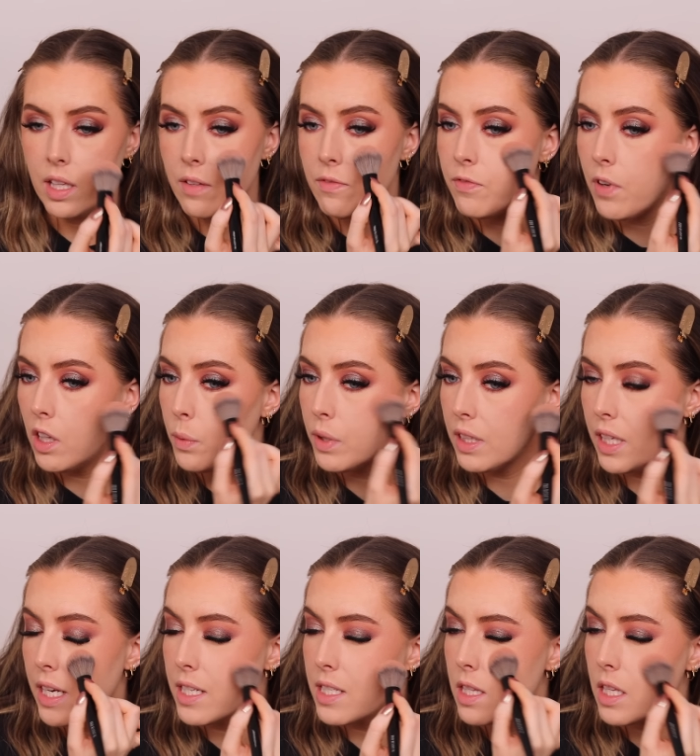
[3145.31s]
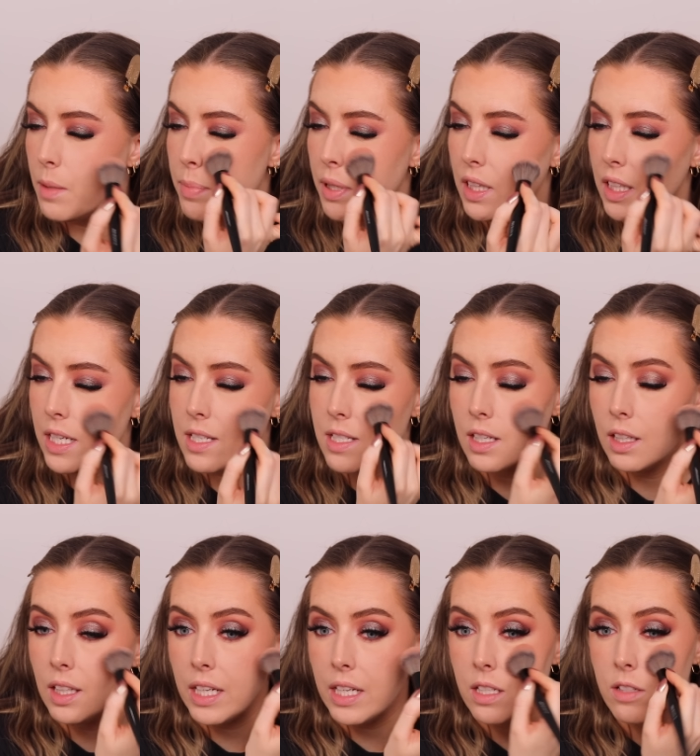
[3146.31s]
then following this, the police
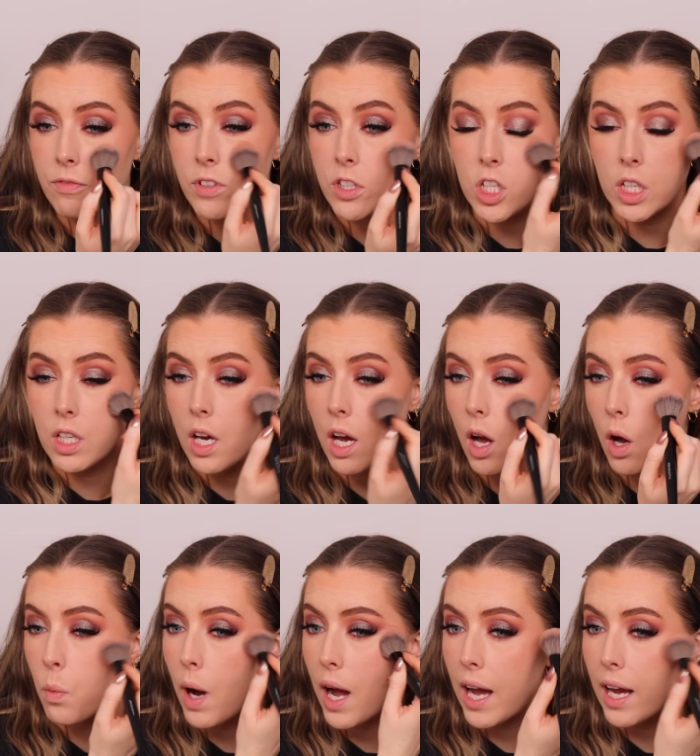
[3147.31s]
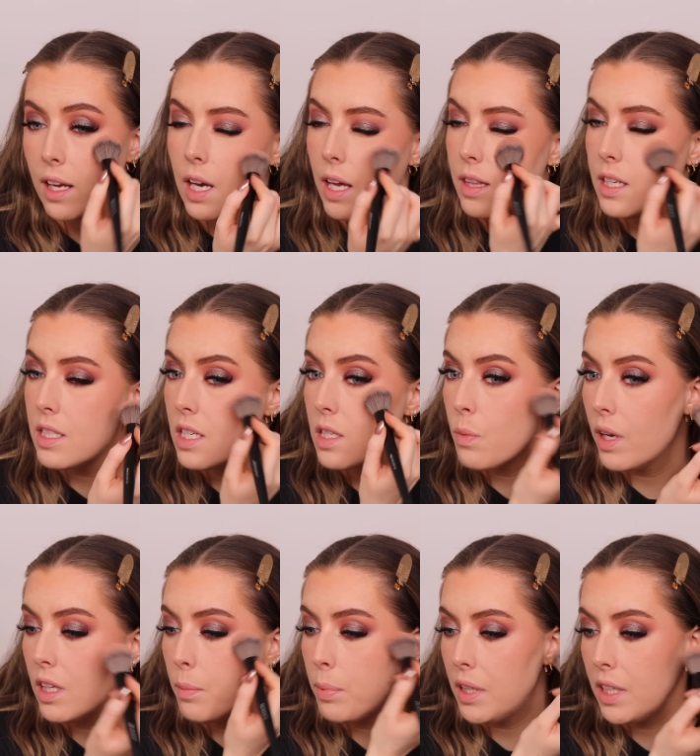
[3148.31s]
lead Virginia away. And this is when
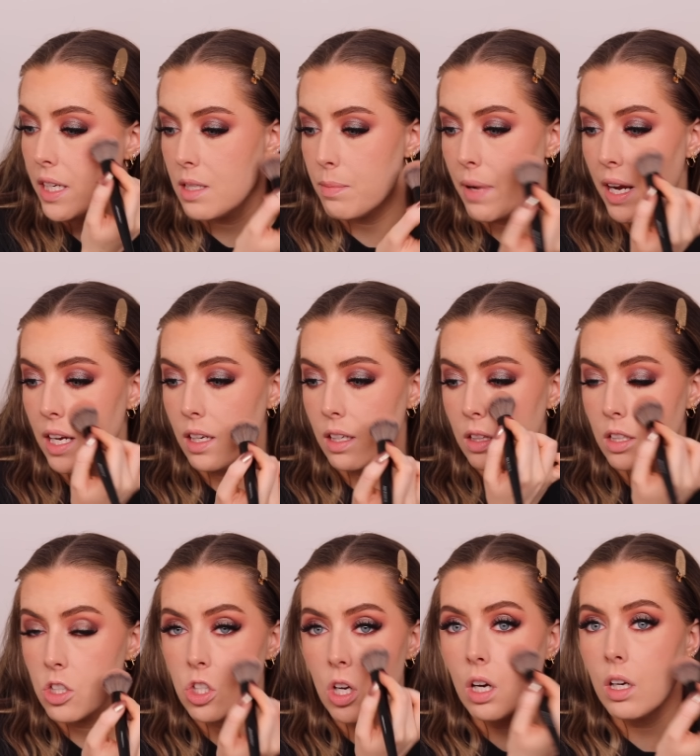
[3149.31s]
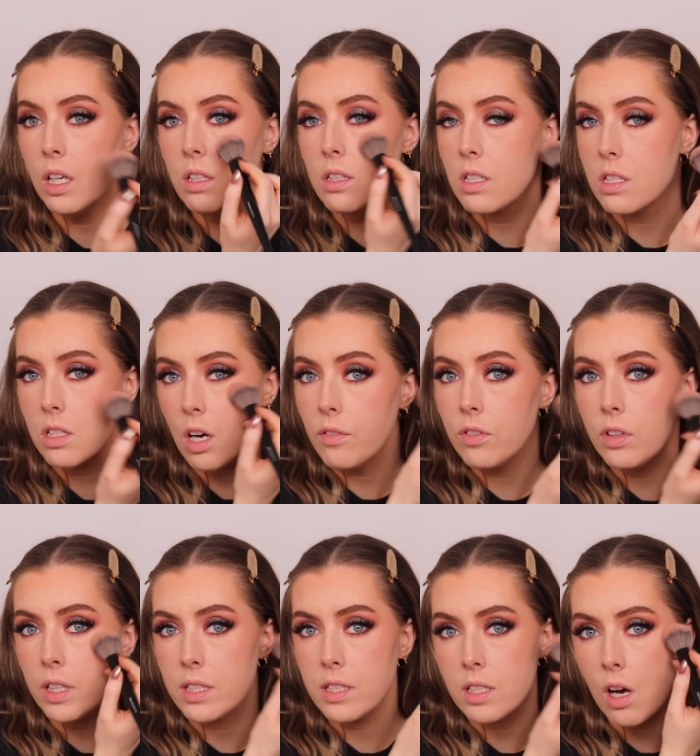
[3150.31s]
the police make the shocking
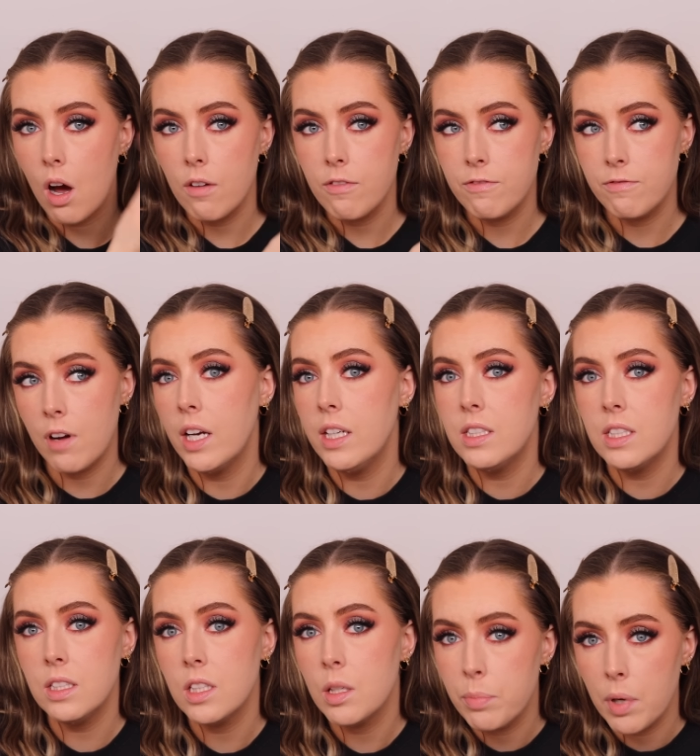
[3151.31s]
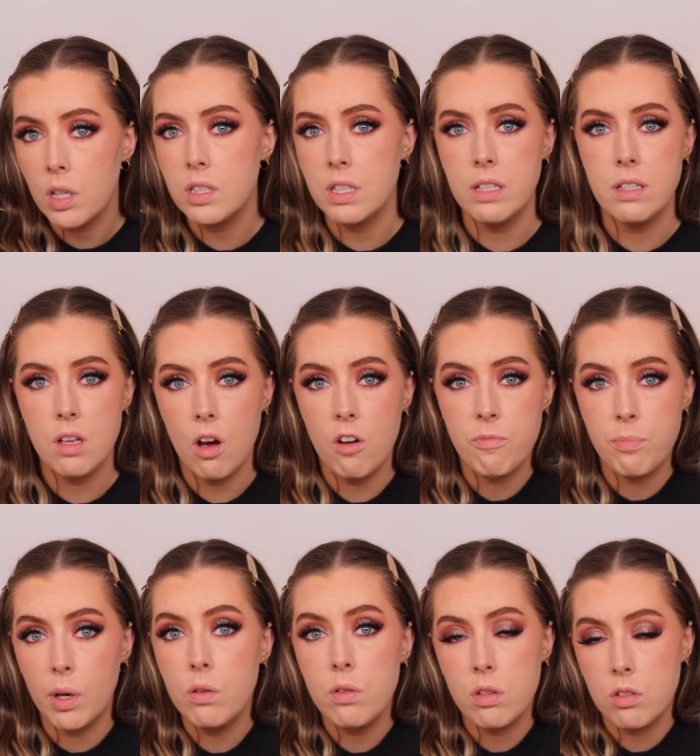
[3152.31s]
discoveries of finding the bodies of
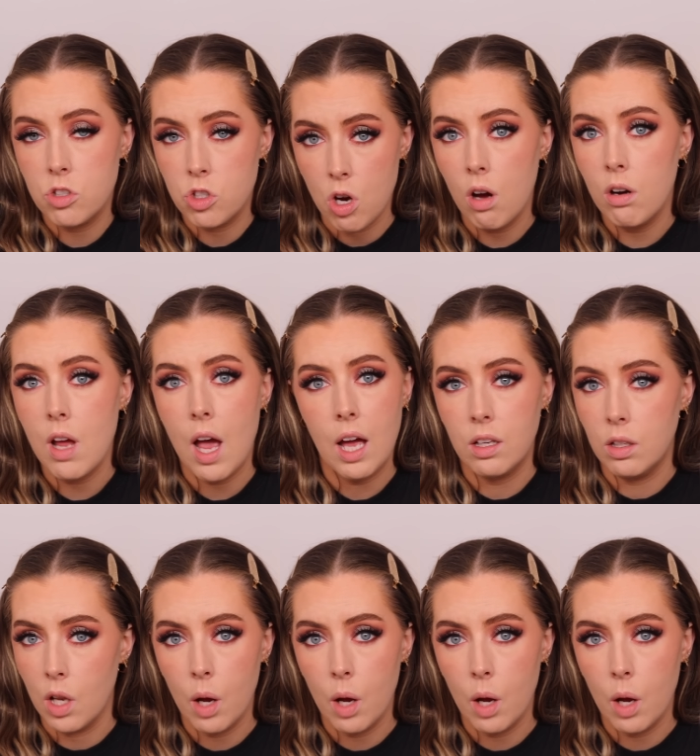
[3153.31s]
both John and